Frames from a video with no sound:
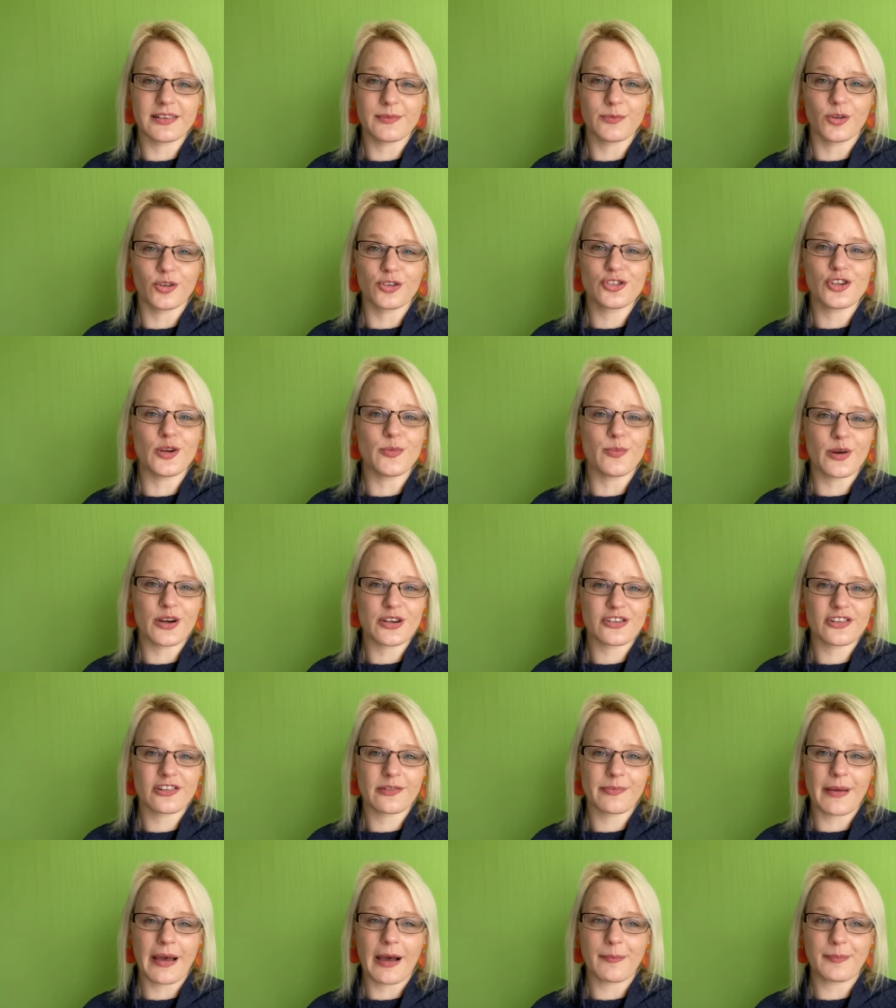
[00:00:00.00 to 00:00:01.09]
I'm not too
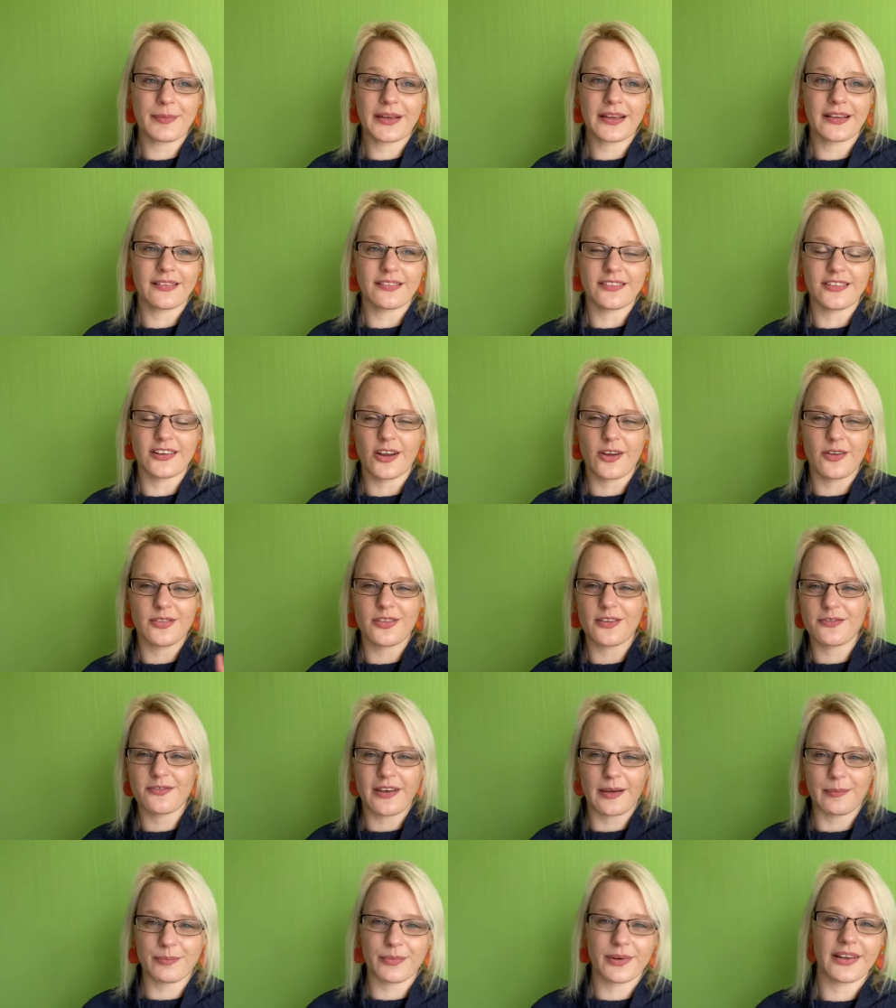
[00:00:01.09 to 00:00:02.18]
precious about because, you know, the
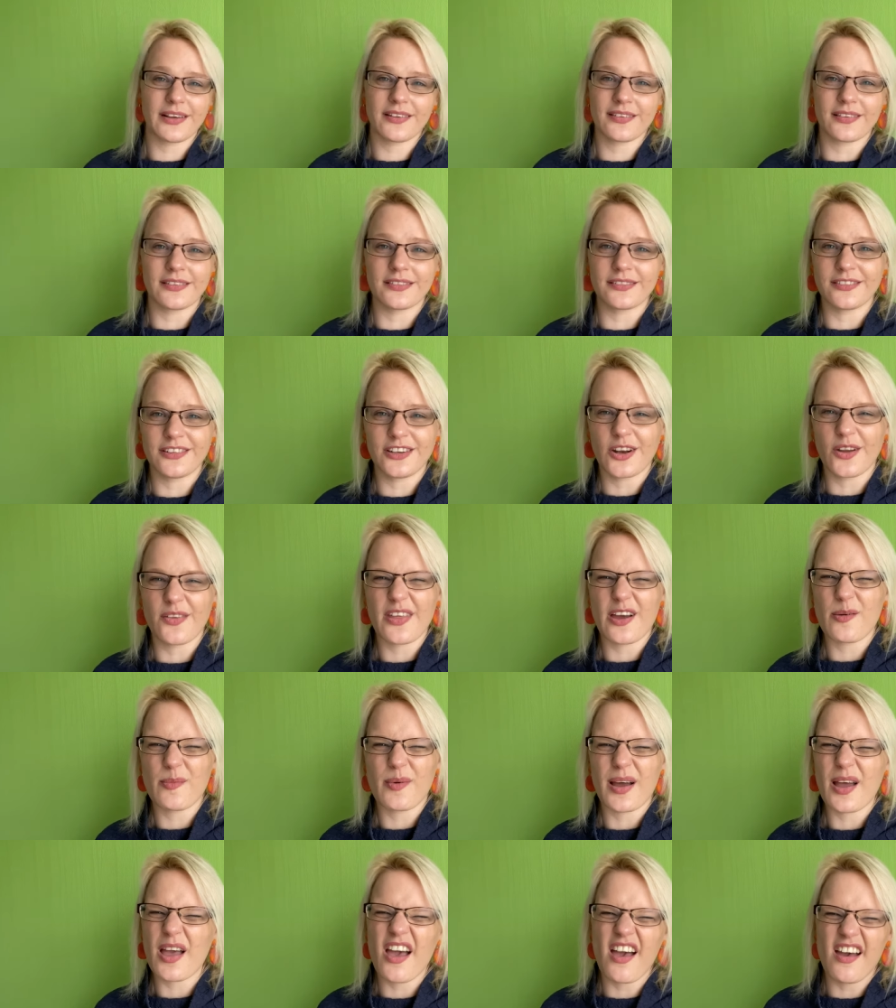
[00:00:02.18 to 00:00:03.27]
fabrics and, you know, they're
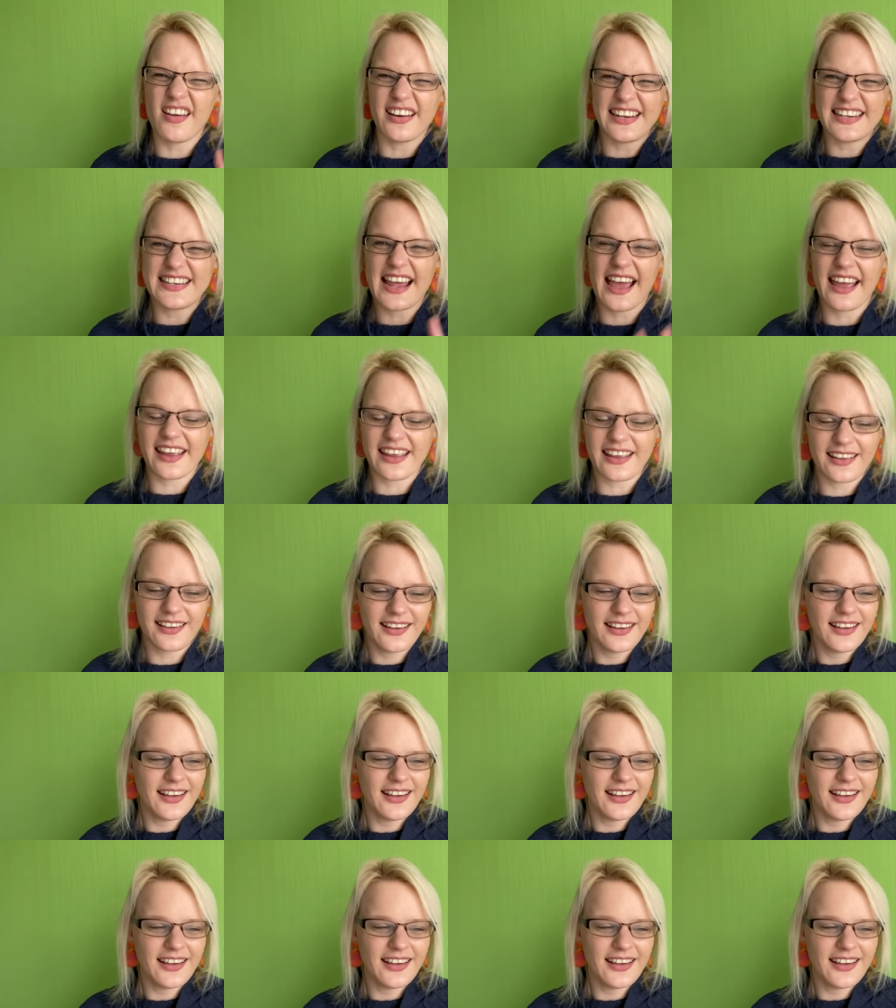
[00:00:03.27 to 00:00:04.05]
my early day